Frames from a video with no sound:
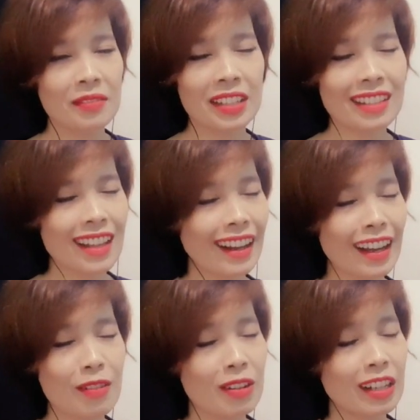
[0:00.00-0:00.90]
Feels like
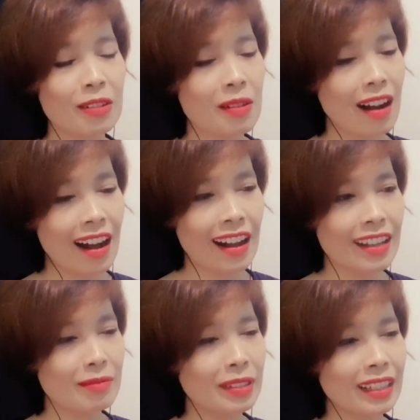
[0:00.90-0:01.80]
I want to
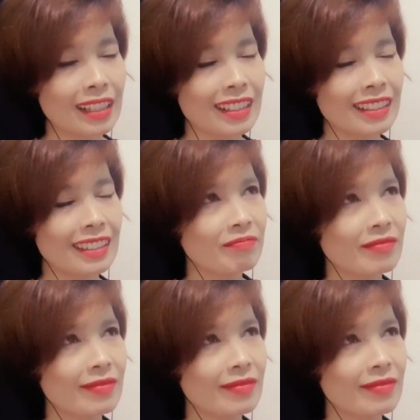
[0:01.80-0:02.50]
cry because